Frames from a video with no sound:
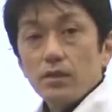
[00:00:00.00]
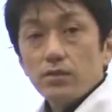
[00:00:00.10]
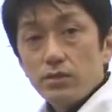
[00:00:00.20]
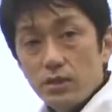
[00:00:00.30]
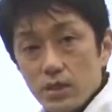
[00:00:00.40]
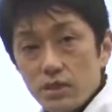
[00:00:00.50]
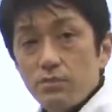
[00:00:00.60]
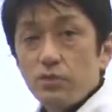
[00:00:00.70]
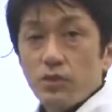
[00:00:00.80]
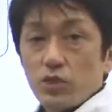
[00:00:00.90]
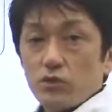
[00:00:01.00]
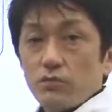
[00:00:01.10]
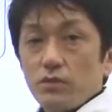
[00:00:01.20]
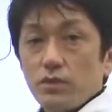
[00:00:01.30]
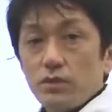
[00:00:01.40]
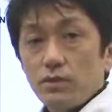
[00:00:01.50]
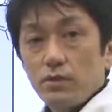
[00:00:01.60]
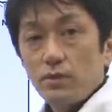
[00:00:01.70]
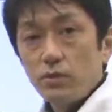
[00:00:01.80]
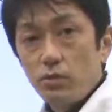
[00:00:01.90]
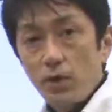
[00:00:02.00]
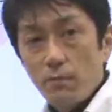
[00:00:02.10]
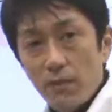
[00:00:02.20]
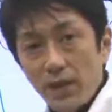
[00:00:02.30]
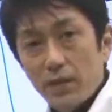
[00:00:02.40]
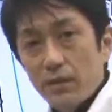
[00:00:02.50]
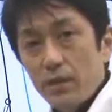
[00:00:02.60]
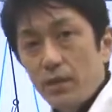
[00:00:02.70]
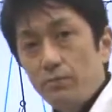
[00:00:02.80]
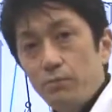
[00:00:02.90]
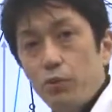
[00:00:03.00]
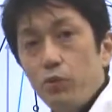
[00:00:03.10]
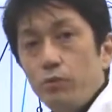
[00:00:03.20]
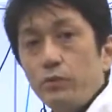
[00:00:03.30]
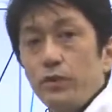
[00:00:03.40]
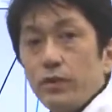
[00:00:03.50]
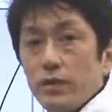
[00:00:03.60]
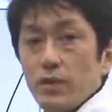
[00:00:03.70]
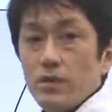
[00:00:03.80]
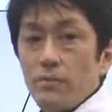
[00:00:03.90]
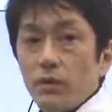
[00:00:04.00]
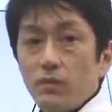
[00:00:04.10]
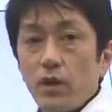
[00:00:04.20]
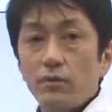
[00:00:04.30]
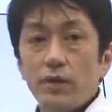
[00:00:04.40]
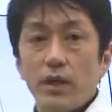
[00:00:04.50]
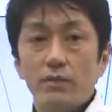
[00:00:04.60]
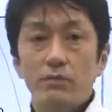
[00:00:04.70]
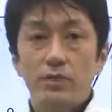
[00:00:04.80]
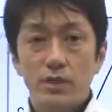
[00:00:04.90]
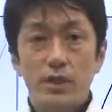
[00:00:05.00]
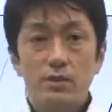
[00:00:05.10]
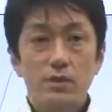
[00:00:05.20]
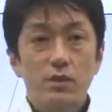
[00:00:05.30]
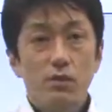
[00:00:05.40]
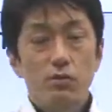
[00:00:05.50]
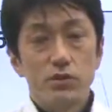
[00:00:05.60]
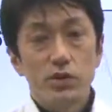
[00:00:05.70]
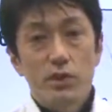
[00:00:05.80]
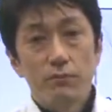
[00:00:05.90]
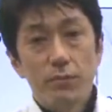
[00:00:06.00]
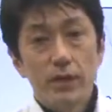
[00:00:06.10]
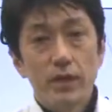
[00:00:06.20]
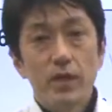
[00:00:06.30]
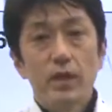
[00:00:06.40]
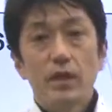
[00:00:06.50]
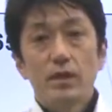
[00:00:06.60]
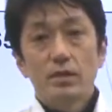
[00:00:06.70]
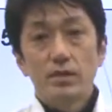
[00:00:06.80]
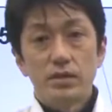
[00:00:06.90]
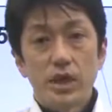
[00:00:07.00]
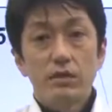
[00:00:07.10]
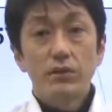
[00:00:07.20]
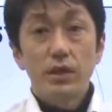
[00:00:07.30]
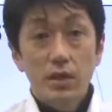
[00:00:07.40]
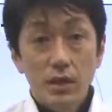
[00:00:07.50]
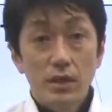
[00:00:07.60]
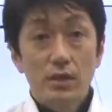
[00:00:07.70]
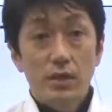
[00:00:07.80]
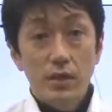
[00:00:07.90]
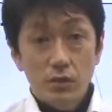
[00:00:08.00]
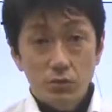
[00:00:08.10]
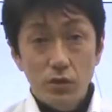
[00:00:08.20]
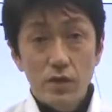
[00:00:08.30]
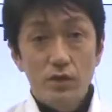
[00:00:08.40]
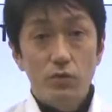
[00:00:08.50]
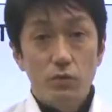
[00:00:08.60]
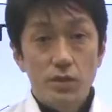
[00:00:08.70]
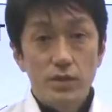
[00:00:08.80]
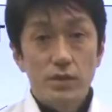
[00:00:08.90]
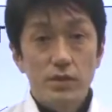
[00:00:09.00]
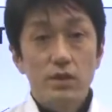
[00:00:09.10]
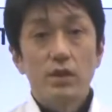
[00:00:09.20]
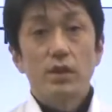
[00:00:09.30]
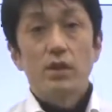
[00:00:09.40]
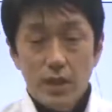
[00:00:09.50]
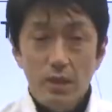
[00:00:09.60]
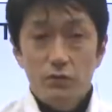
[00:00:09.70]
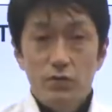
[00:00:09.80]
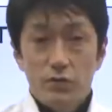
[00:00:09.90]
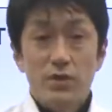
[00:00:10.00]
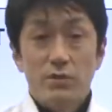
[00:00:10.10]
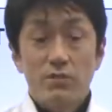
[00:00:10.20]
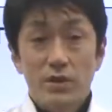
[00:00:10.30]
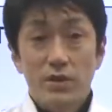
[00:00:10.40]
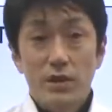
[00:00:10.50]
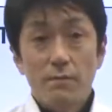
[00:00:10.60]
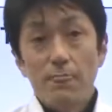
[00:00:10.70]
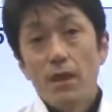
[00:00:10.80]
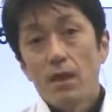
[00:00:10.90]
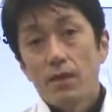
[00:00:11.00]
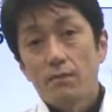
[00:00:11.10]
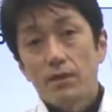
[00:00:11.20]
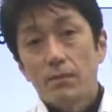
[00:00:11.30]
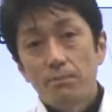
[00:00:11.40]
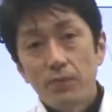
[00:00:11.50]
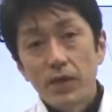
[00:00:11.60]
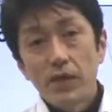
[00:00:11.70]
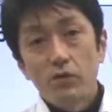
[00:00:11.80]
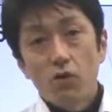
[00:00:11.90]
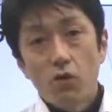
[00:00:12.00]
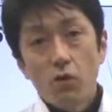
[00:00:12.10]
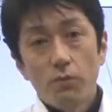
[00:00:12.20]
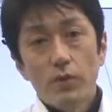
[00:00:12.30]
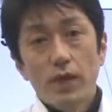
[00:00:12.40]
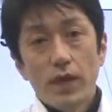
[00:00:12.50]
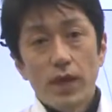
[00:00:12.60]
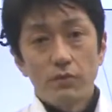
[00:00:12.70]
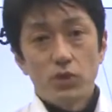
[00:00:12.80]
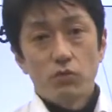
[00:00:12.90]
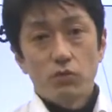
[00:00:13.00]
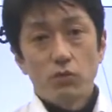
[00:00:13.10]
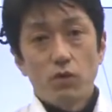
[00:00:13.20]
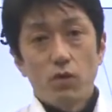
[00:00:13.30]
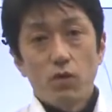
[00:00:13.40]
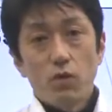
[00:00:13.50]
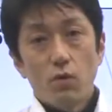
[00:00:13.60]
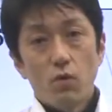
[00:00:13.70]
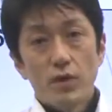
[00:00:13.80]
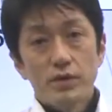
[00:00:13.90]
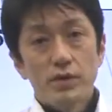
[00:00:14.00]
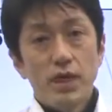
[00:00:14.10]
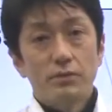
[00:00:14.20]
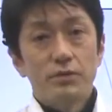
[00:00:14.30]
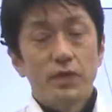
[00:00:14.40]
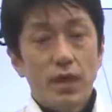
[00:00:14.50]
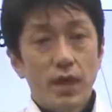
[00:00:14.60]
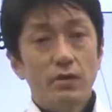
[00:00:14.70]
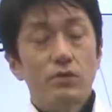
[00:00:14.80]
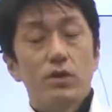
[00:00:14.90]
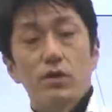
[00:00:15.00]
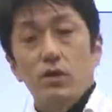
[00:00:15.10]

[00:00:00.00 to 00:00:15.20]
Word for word: So this mutation dramatically improved the spectral characteristics of GFP, resulting in increased fluorescence and photostability. But the peak of emission was kept at